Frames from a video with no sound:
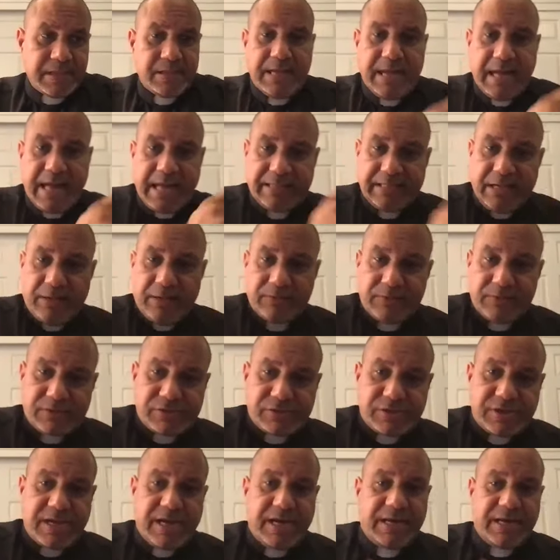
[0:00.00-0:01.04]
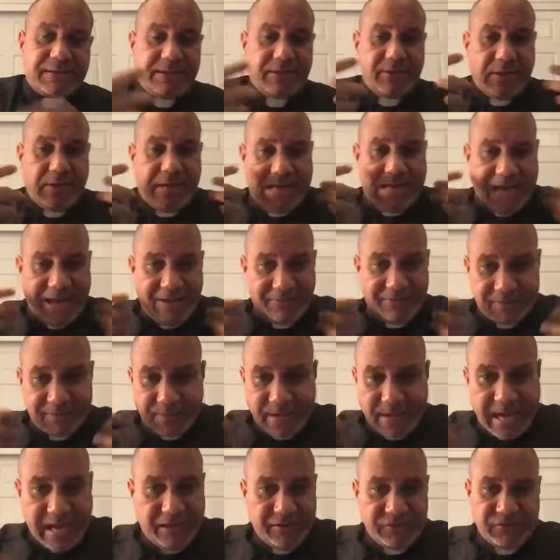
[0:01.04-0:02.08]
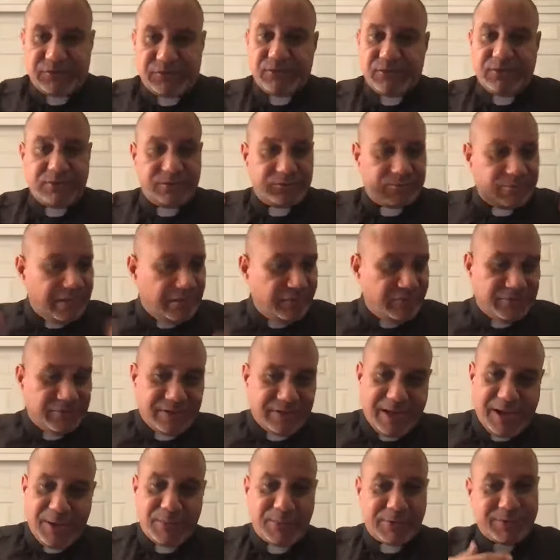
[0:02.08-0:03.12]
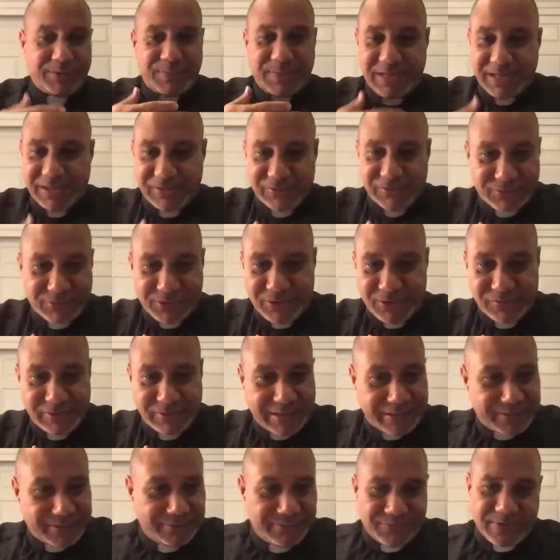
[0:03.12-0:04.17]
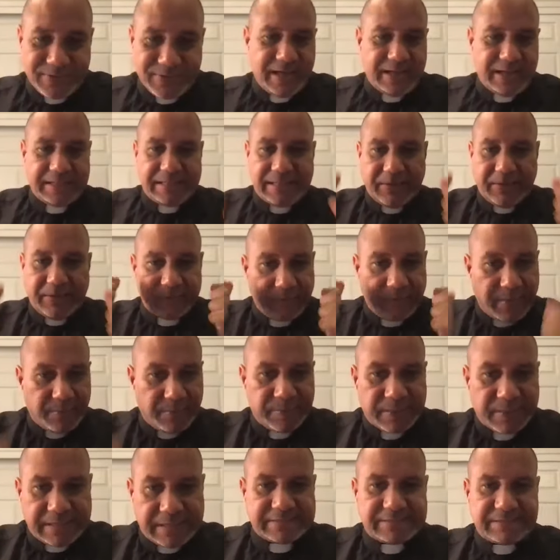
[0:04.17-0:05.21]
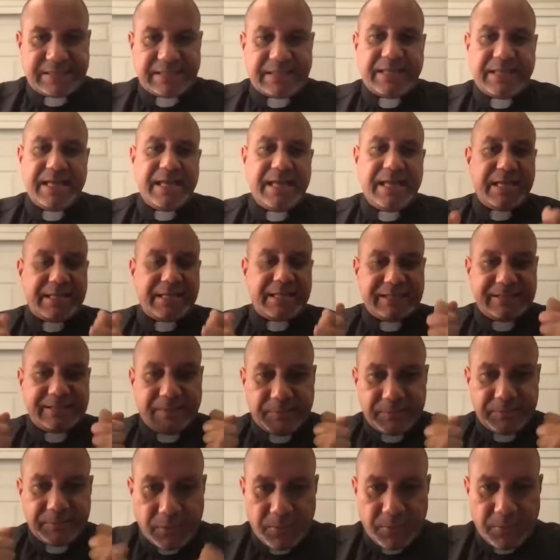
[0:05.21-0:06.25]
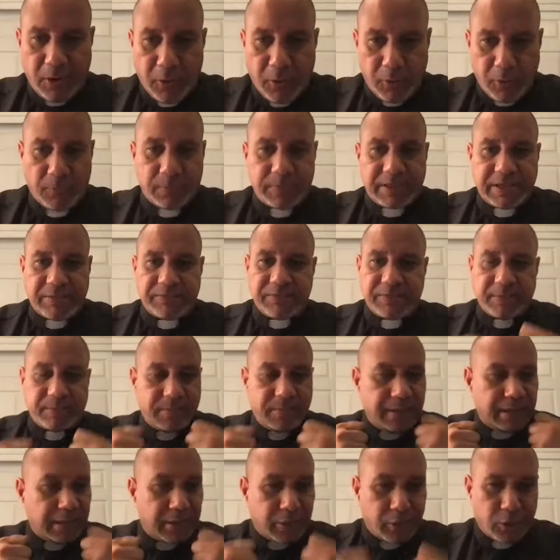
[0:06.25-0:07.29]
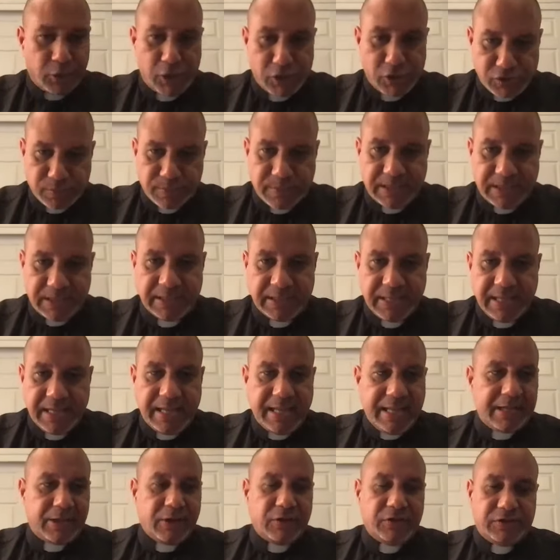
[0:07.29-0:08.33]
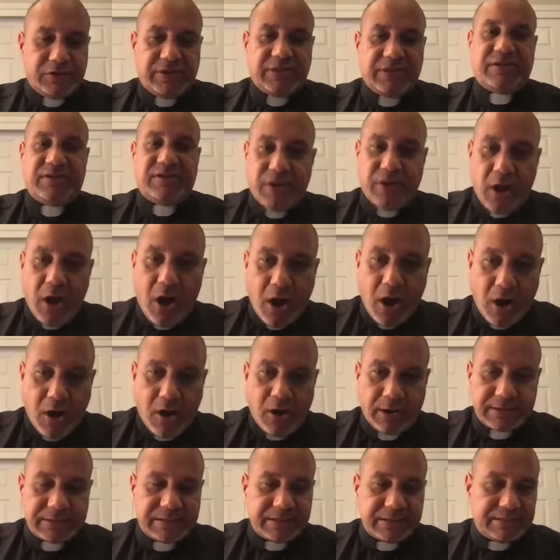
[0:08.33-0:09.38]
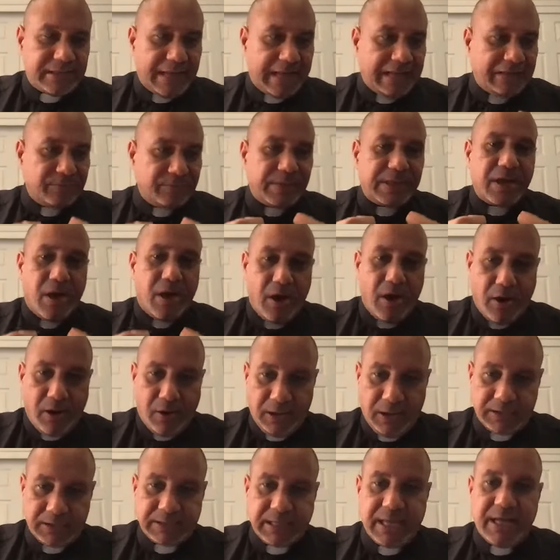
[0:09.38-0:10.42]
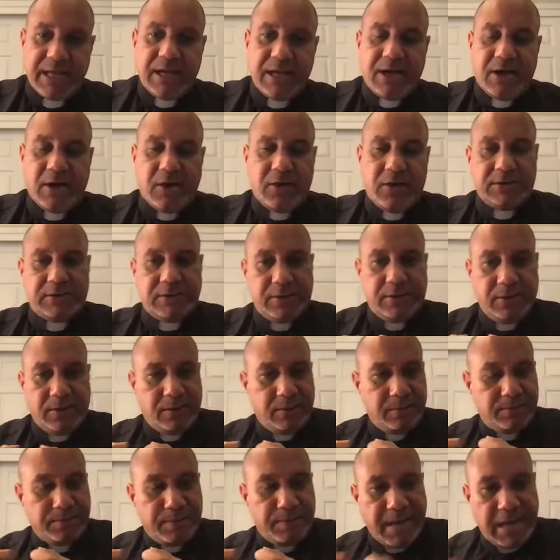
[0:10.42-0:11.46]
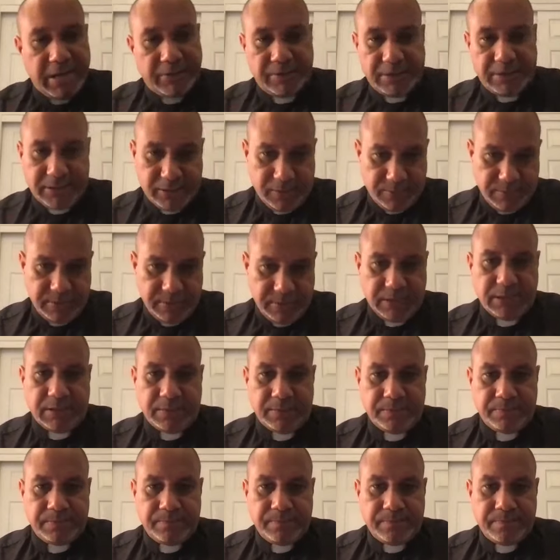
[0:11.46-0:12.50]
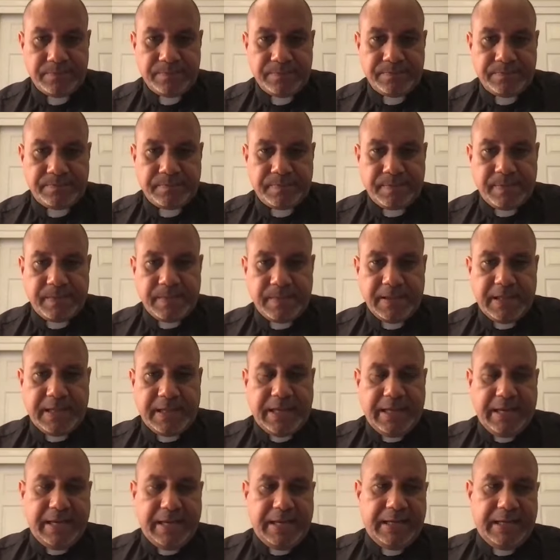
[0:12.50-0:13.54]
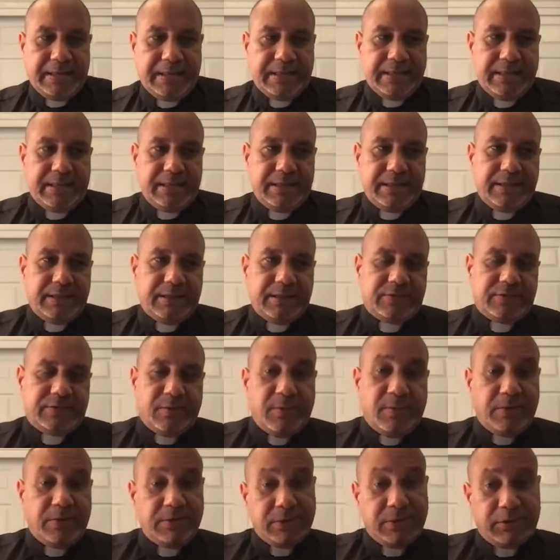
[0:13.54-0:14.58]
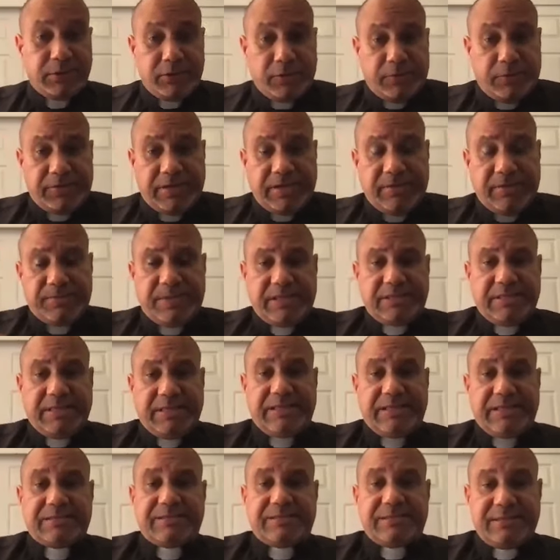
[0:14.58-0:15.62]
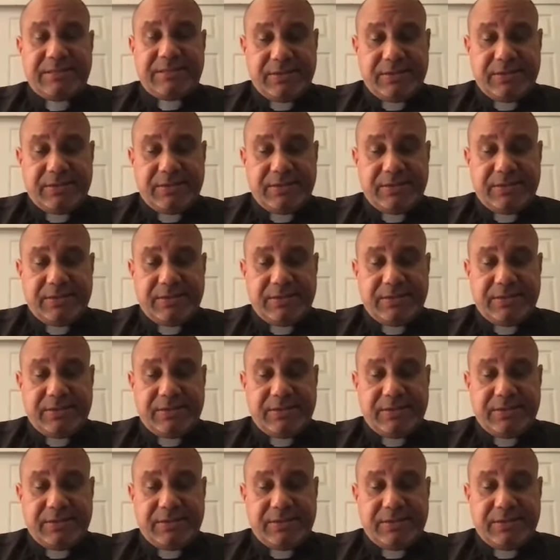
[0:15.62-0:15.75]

hand out the check, have the pastor dressed up with the biggest cross I could find, give them a blessing, give them some hope, give them encouragement, because this has been hard on the migrant community. And some other groups have been like,